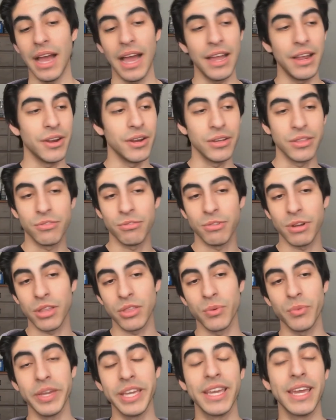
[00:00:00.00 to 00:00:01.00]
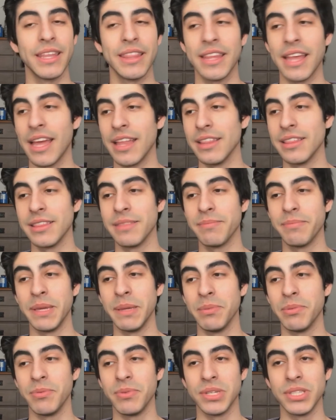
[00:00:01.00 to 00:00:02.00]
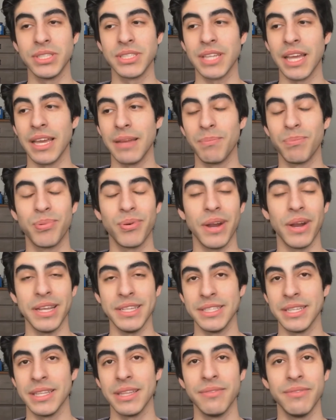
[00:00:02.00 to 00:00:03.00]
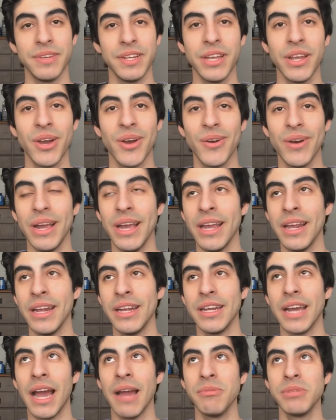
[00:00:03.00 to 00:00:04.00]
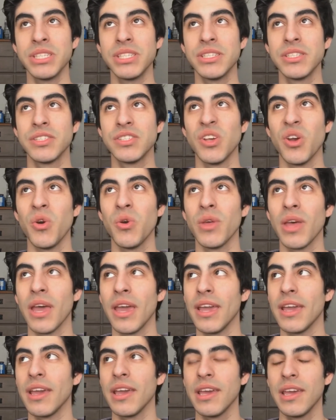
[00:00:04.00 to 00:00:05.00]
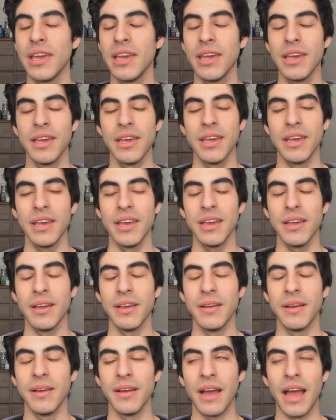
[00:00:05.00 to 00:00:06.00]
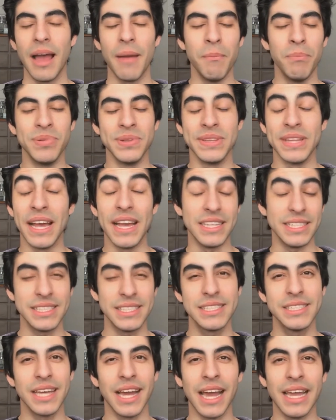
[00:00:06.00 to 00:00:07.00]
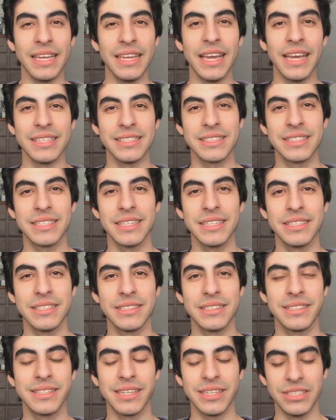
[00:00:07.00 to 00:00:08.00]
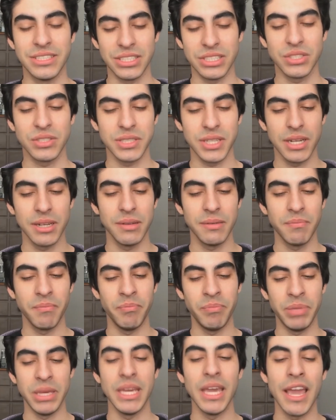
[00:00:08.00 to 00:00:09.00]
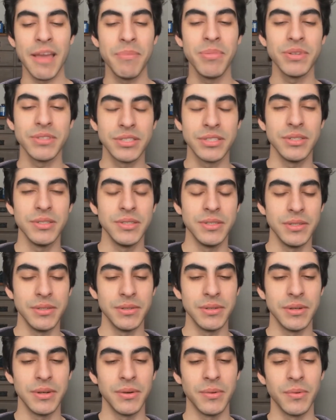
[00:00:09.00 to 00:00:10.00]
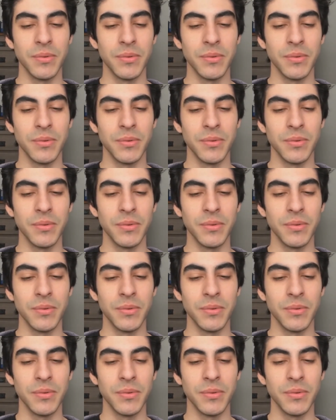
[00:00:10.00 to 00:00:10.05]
I heard throughout the weekend that people were just like praising the video, and I was just so like blessed, I guess, to just be able to